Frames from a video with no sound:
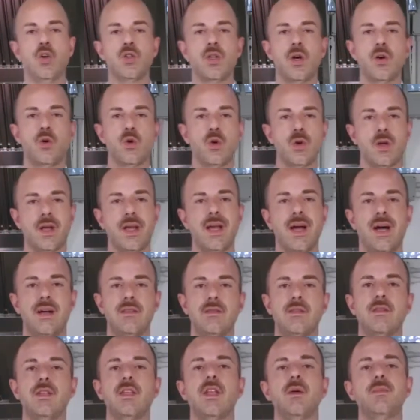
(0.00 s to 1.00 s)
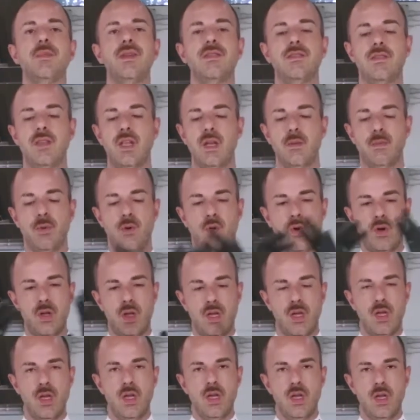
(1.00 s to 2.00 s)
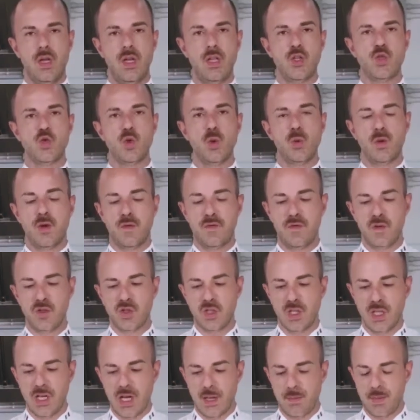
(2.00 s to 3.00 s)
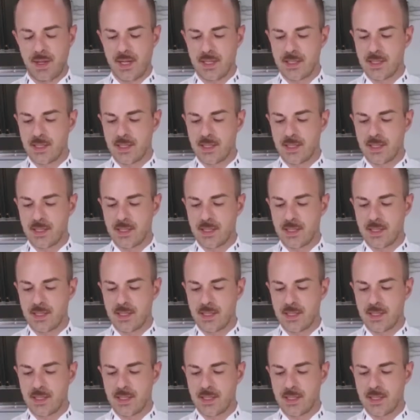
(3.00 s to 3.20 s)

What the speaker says: and we will use it as a crunchy note